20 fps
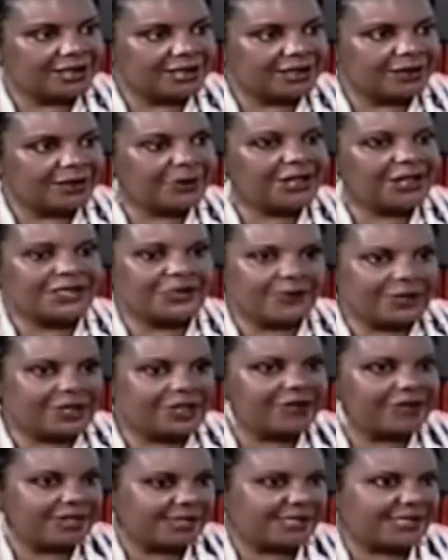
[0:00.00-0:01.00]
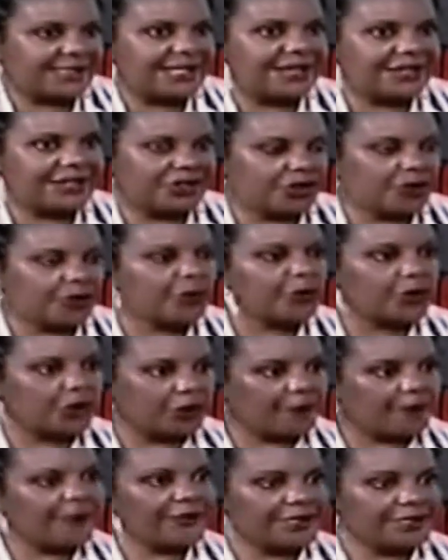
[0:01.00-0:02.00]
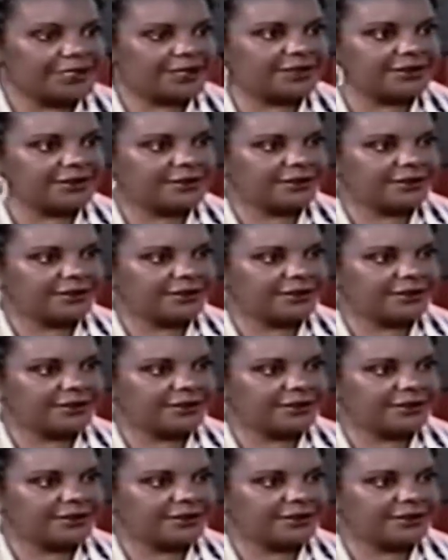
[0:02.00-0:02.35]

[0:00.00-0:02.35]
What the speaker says: Because when you raise the standards, you're more confident.